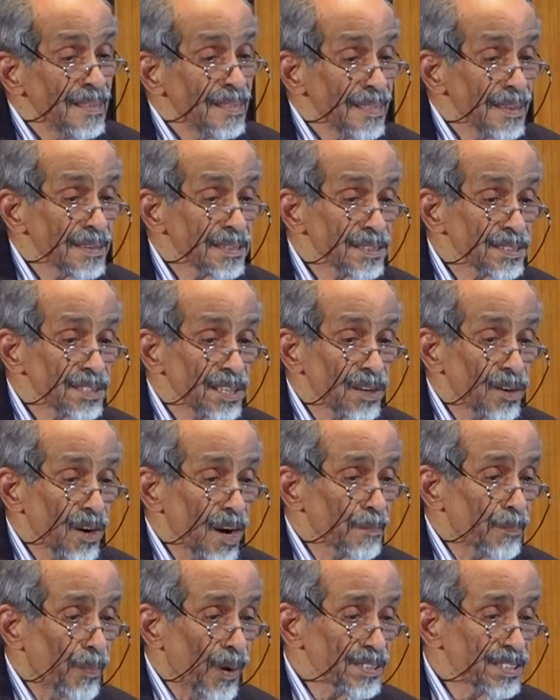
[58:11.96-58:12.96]
there's this thing
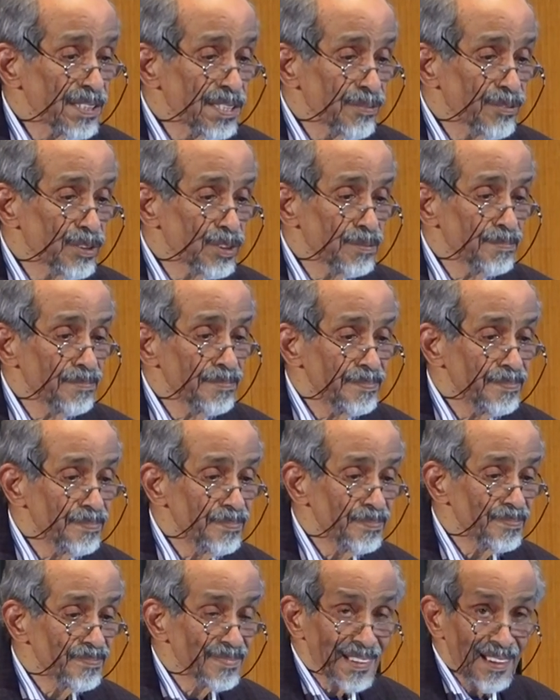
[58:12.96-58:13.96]
called positivism.
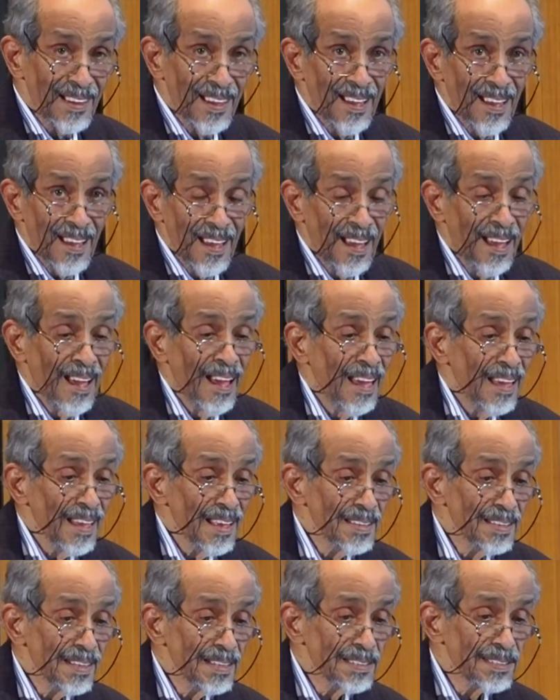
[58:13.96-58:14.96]

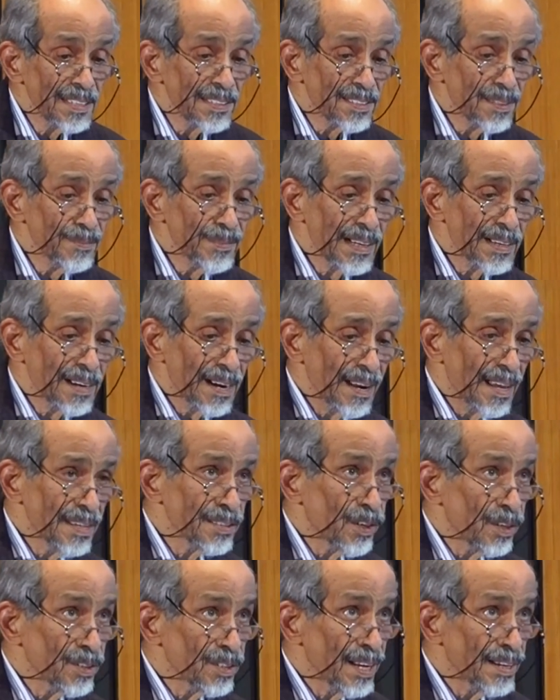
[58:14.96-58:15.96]
Is any system that
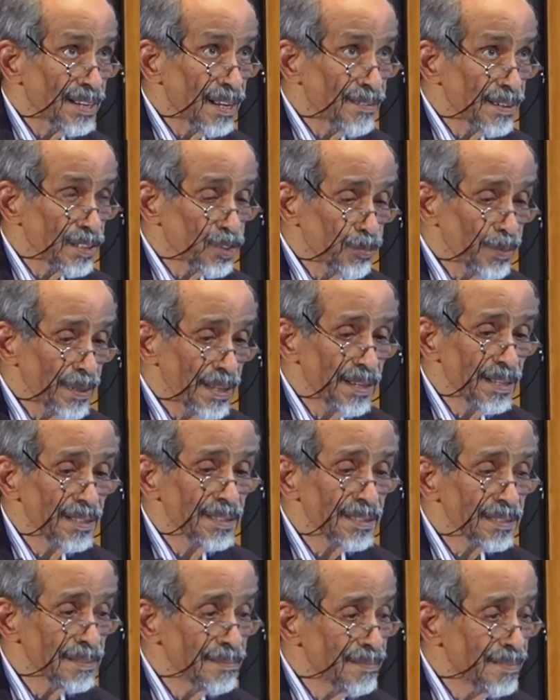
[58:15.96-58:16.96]
relies on data of
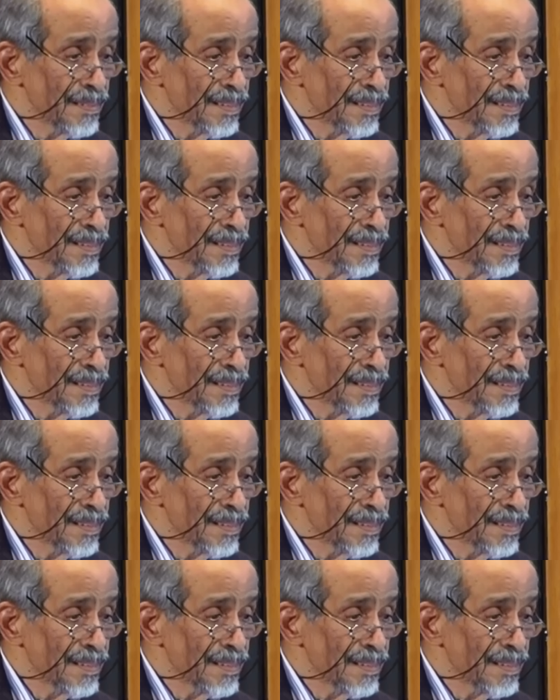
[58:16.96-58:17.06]
experience